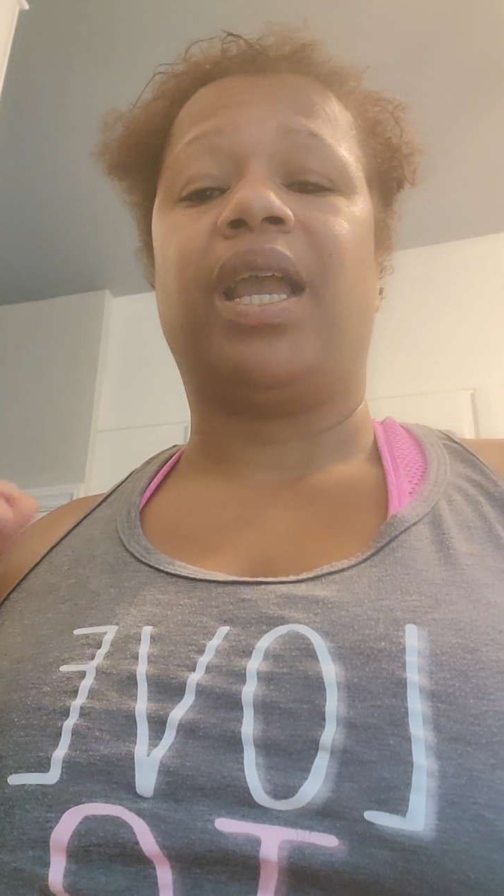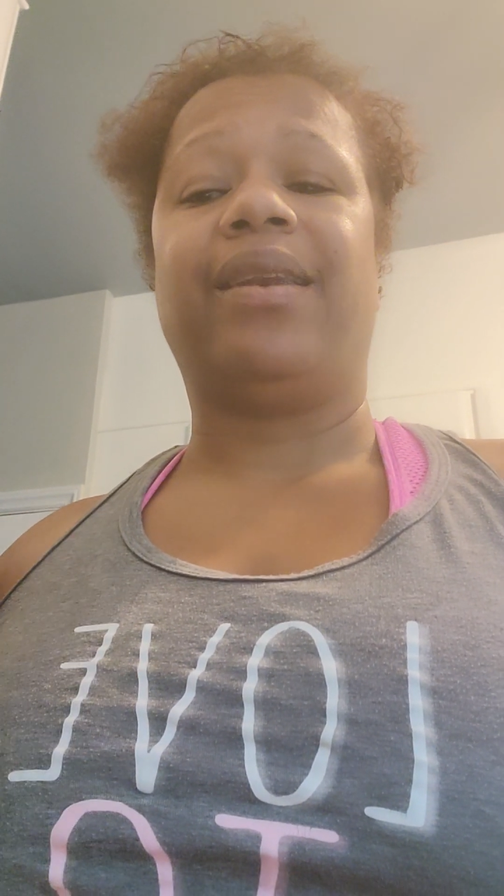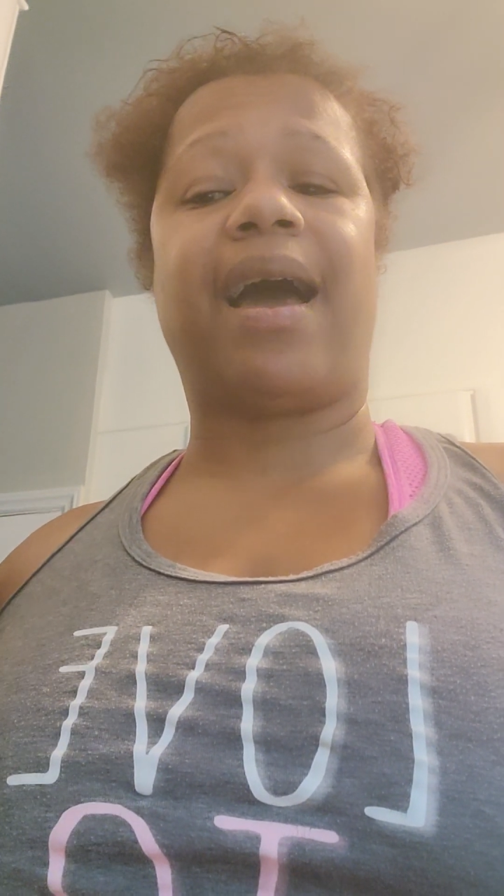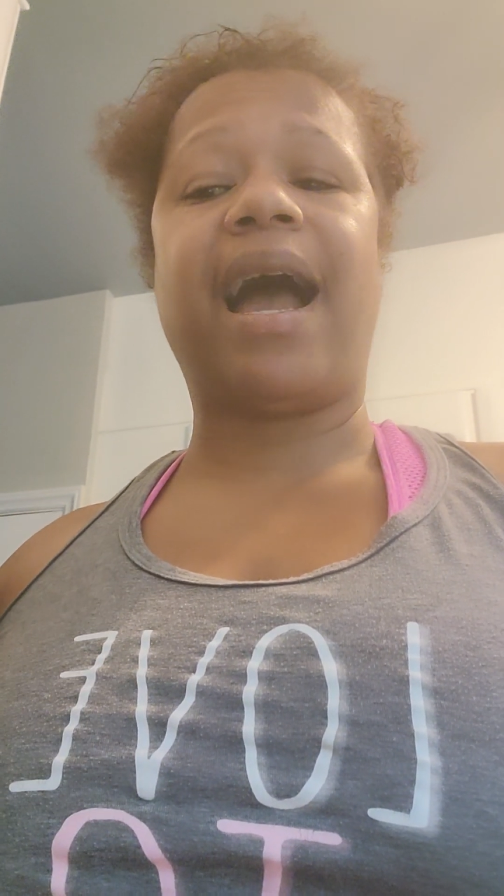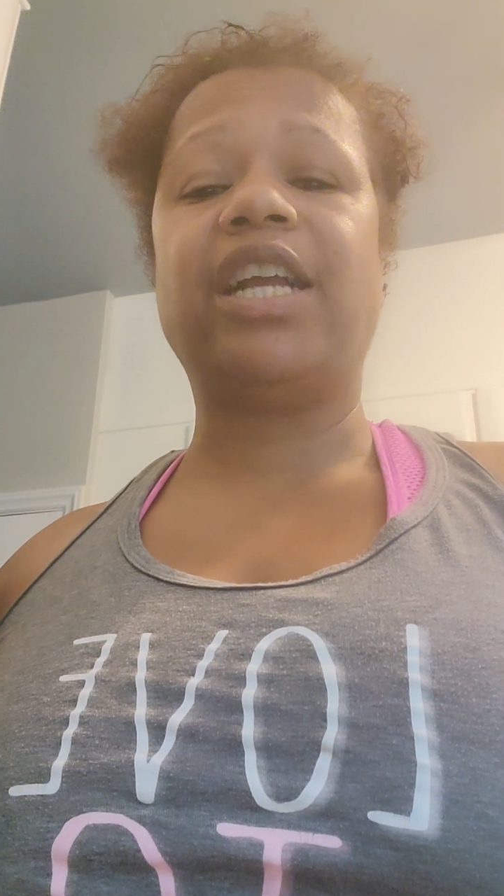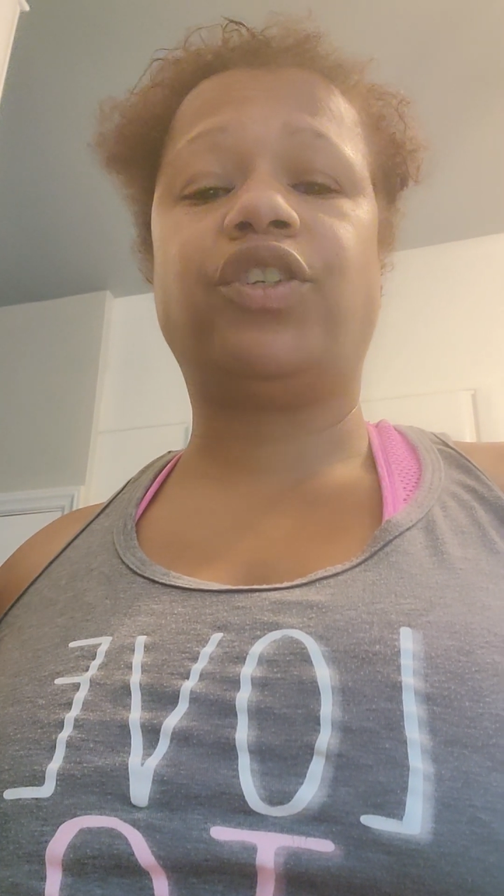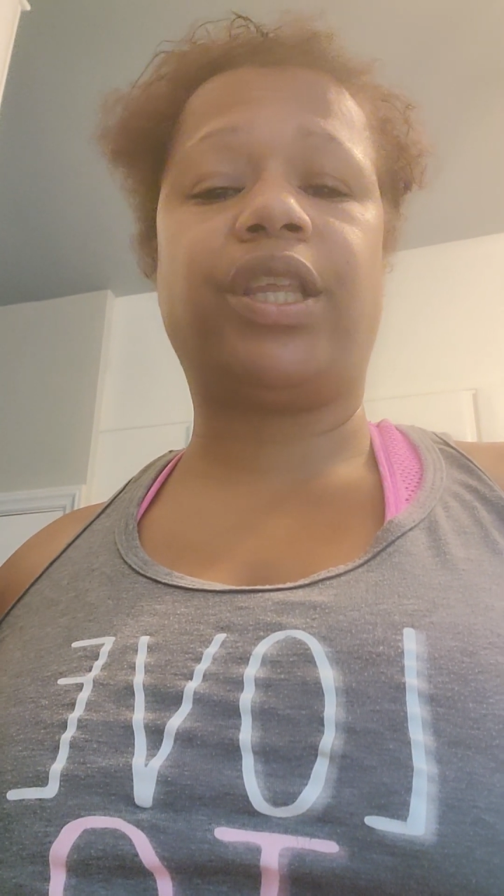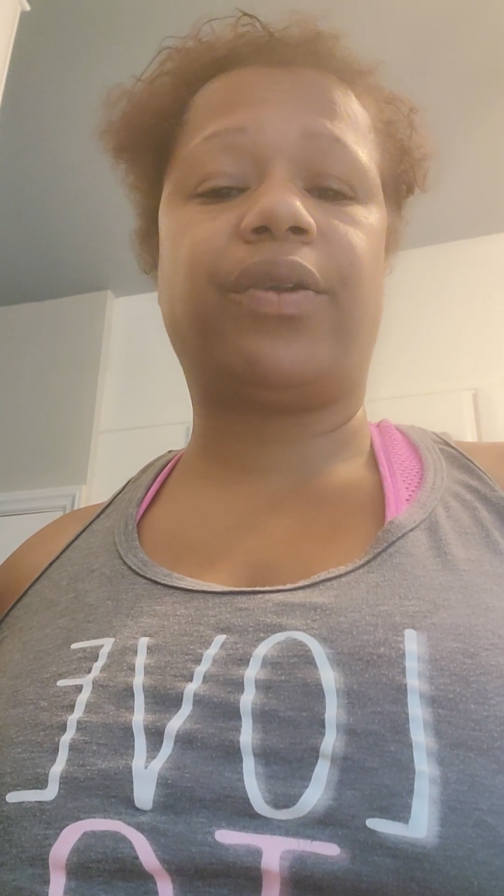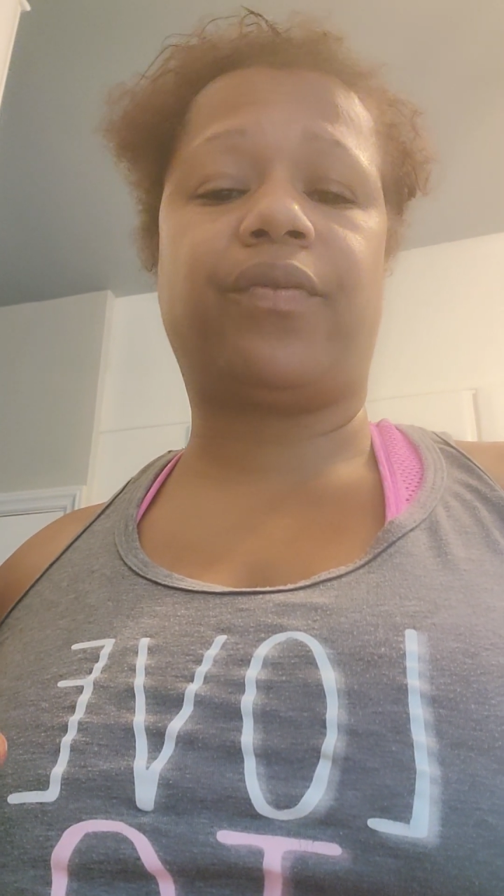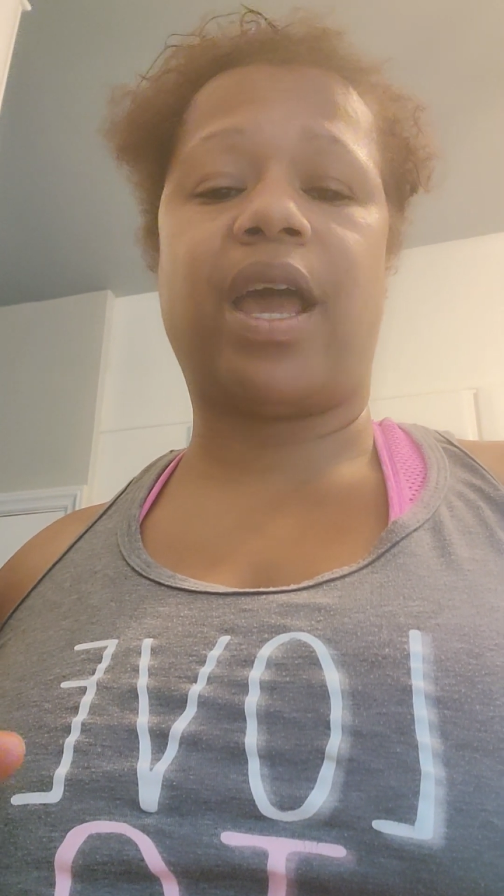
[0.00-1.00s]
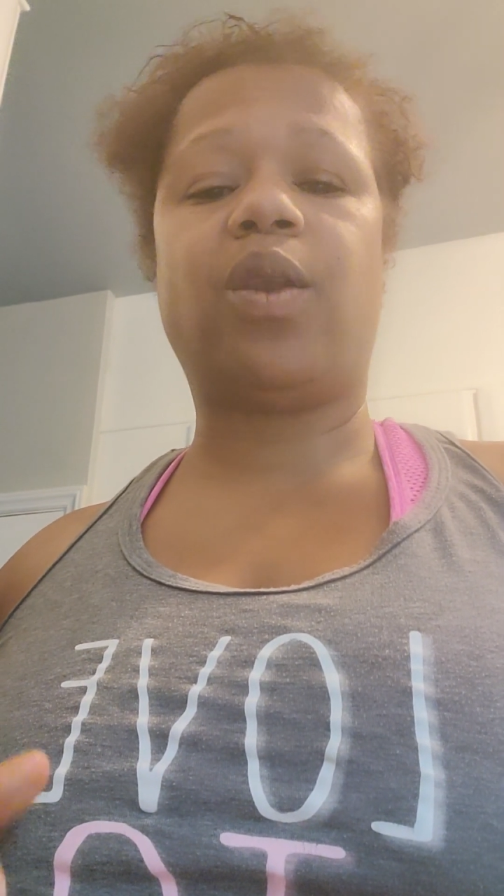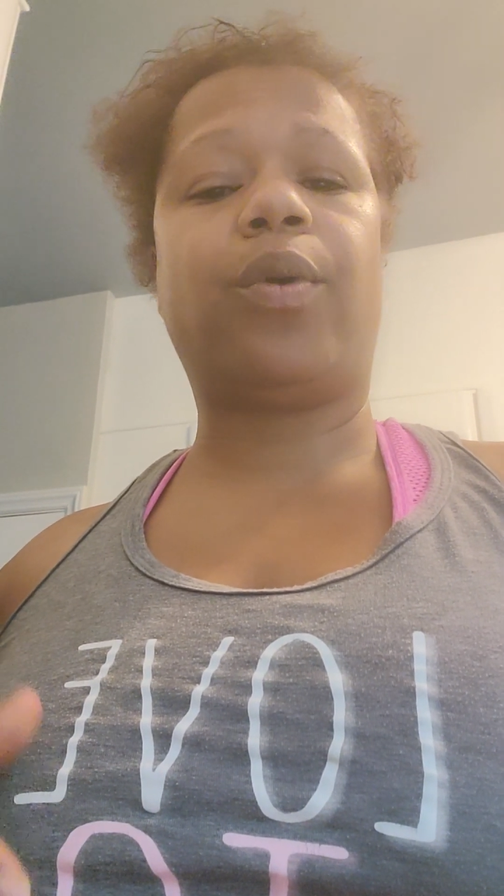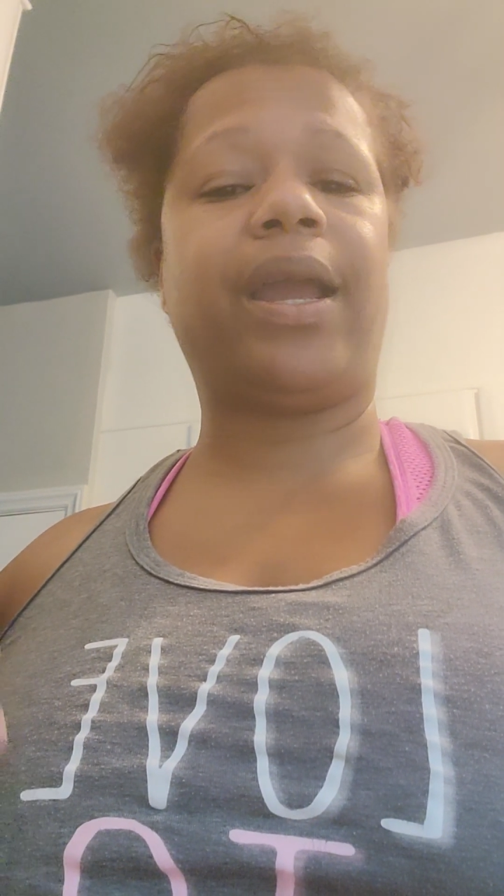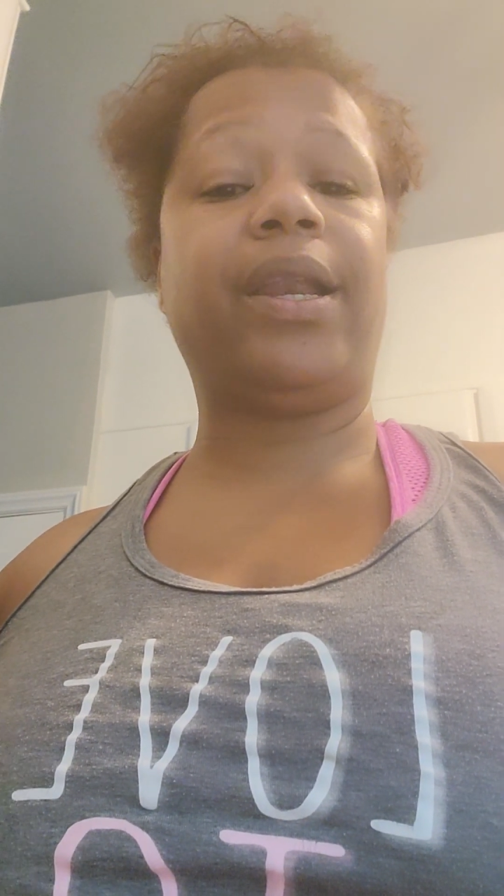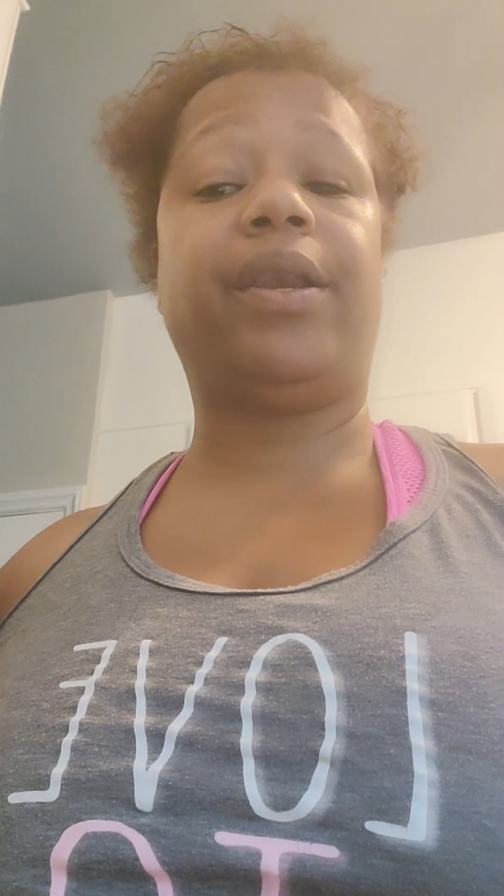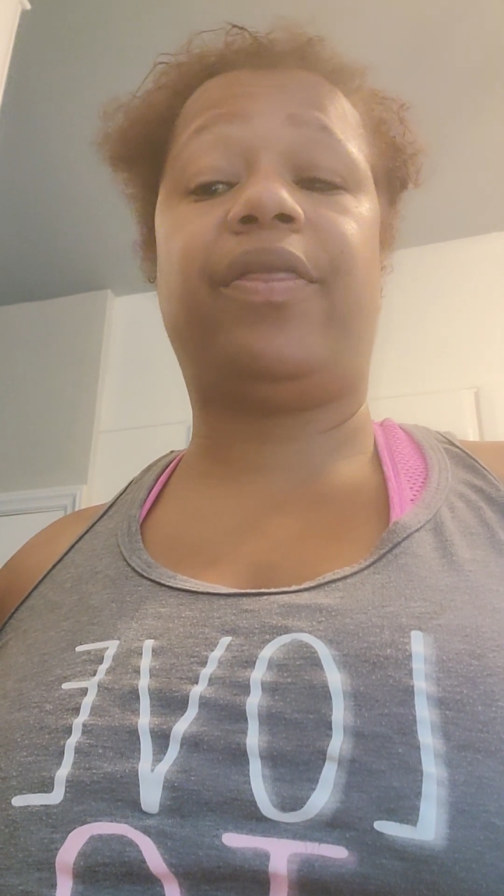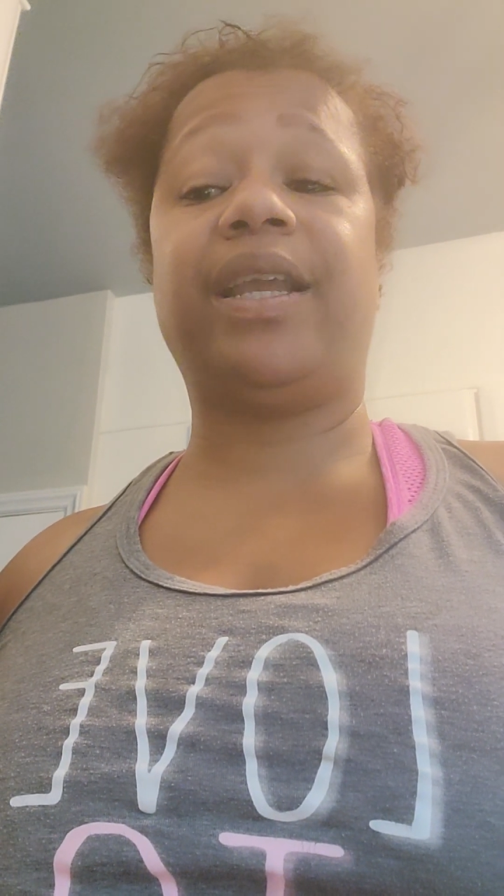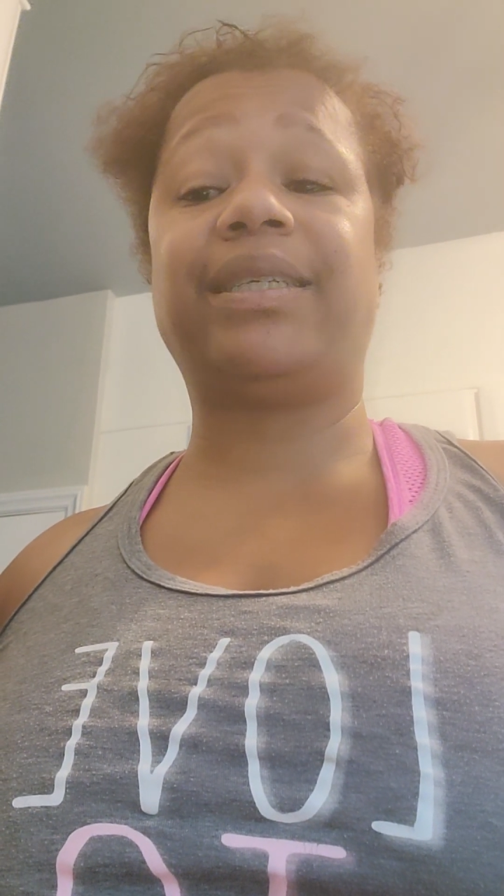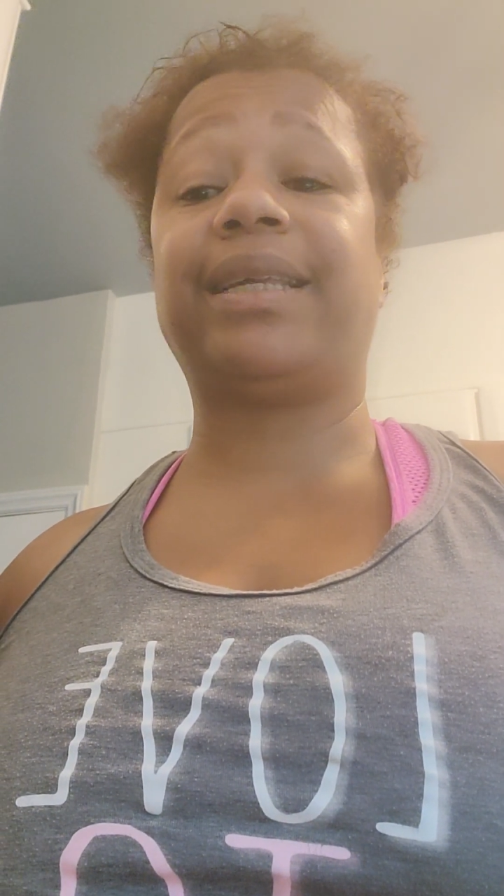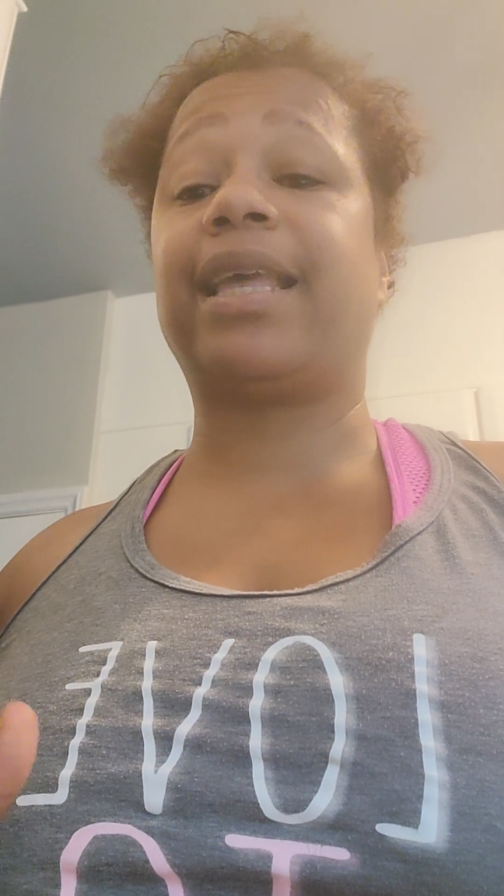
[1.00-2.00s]
dehydrate them right away and
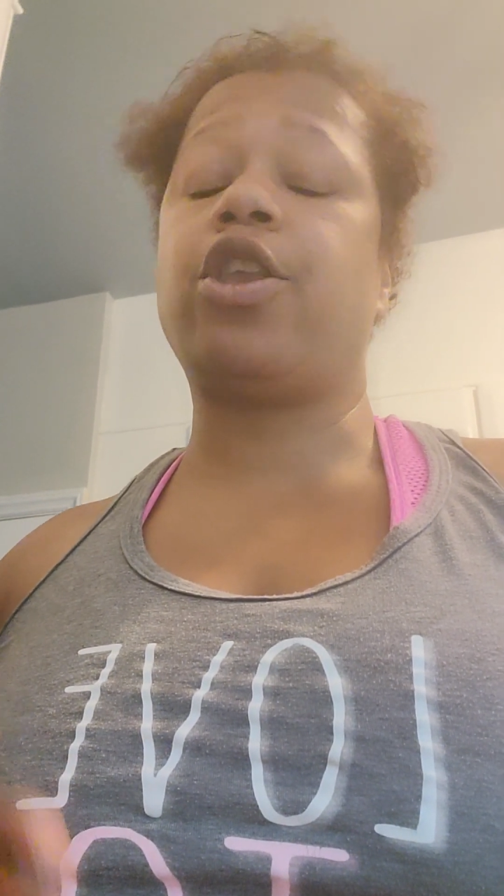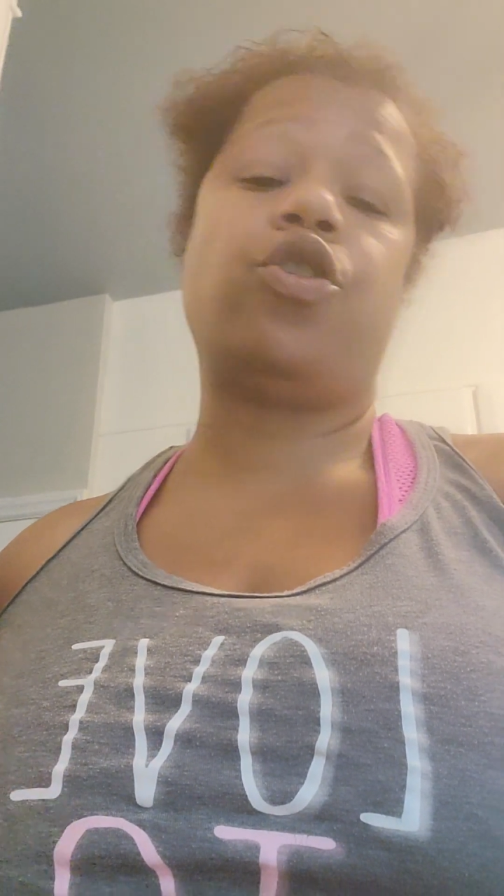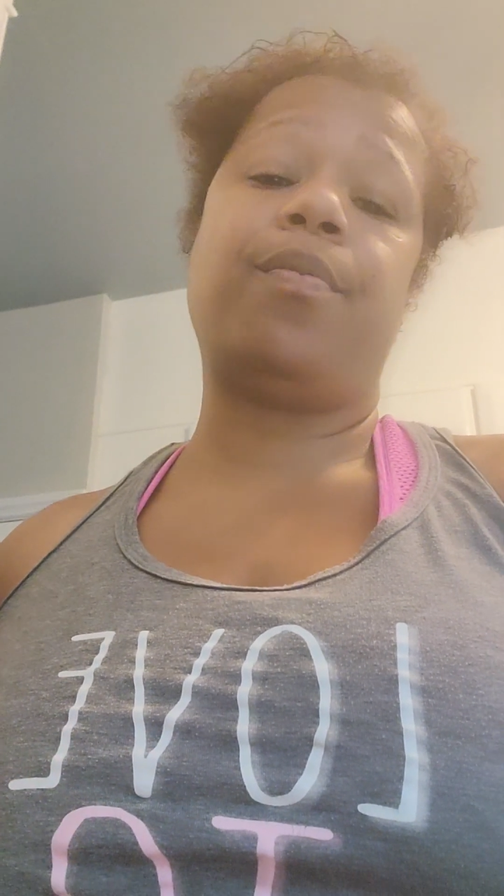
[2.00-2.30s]
things like that,